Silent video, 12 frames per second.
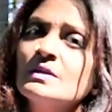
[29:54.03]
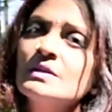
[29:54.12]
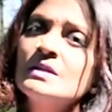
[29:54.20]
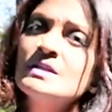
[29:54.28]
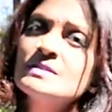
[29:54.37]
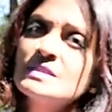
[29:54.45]

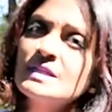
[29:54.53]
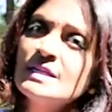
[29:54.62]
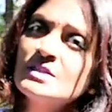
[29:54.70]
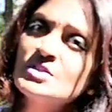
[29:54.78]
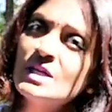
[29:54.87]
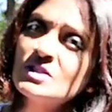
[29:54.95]
it is an
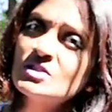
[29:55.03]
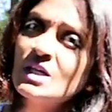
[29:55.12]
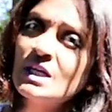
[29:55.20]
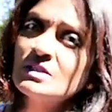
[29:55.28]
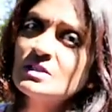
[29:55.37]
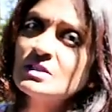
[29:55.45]
energy
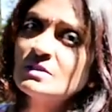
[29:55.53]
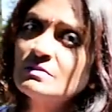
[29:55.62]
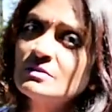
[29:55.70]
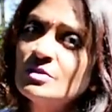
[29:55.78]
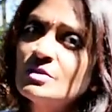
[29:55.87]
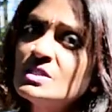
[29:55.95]
exchange.
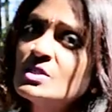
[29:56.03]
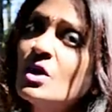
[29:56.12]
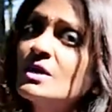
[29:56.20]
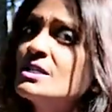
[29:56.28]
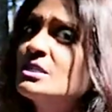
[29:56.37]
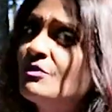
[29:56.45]
So this
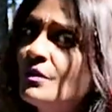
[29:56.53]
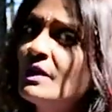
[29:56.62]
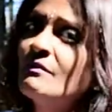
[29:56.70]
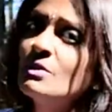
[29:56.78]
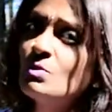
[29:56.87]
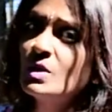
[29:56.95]
card is for
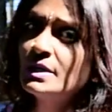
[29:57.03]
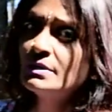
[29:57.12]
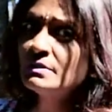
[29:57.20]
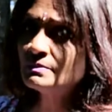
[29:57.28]
everyone.